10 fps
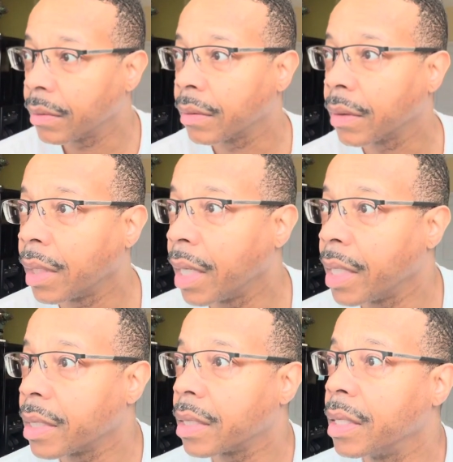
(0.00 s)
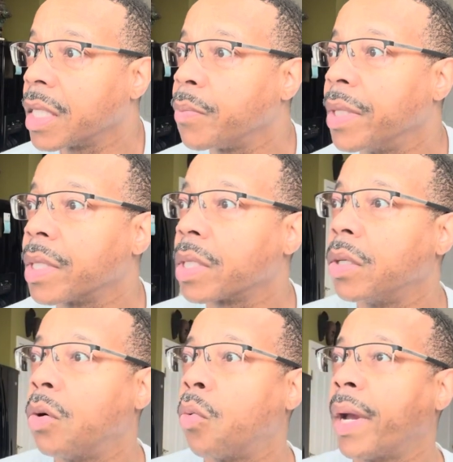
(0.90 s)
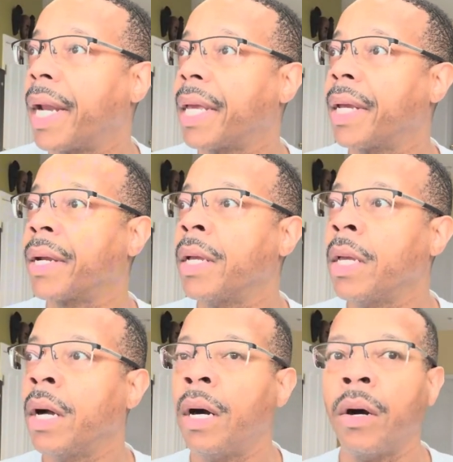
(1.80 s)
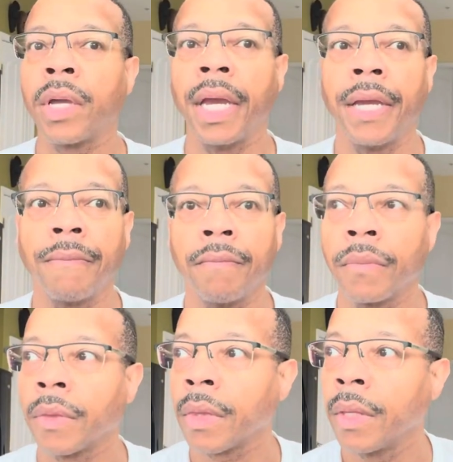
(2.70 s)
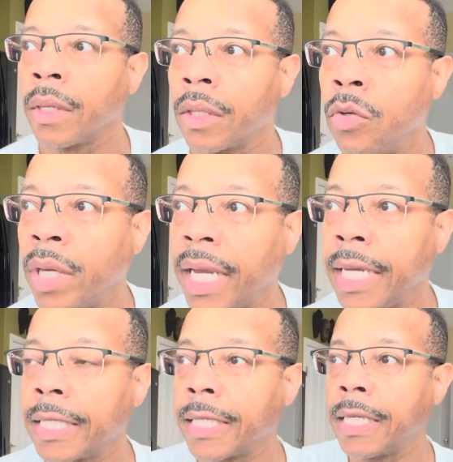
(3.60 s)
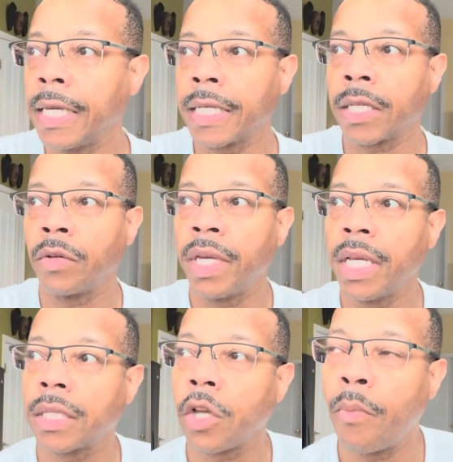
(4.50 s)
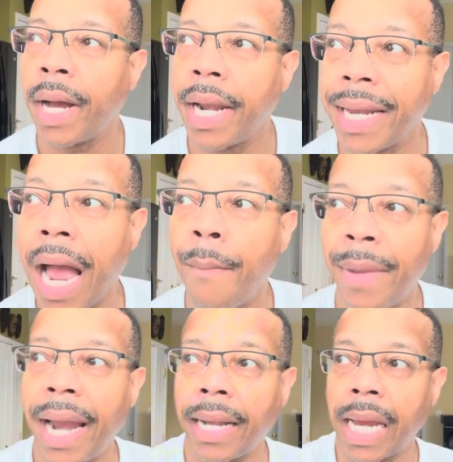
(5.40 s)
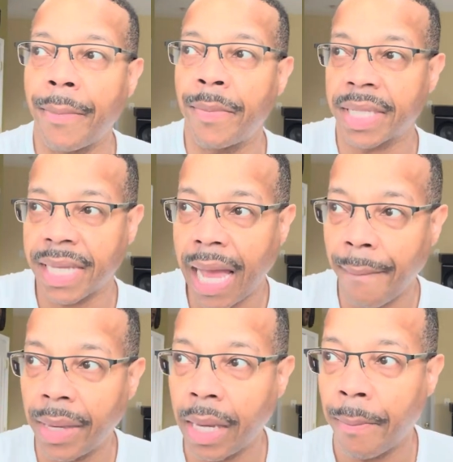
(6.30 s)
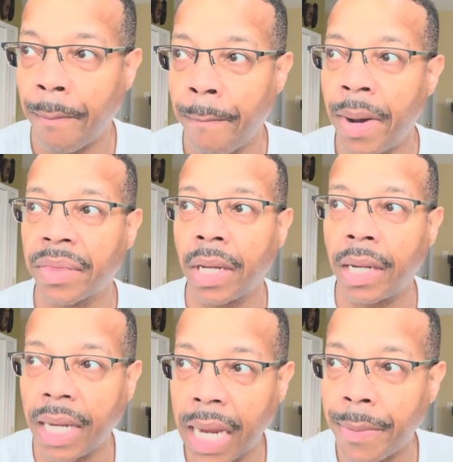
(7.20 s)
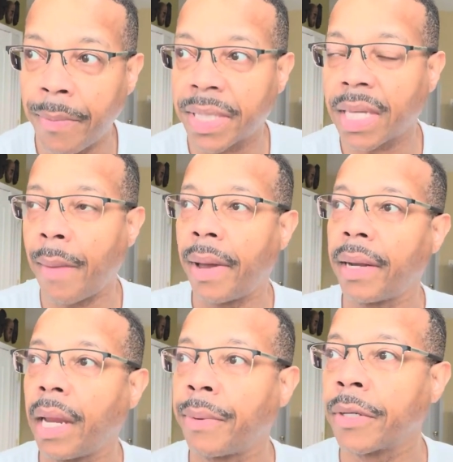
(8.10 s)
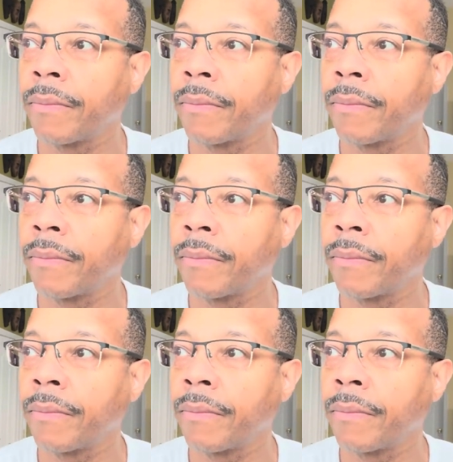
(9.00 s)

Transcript: Guys, it's been so wet here. Okay, you can't see it. So this, so my, not my neighbor beside me, but the neighbor beside my neighbor,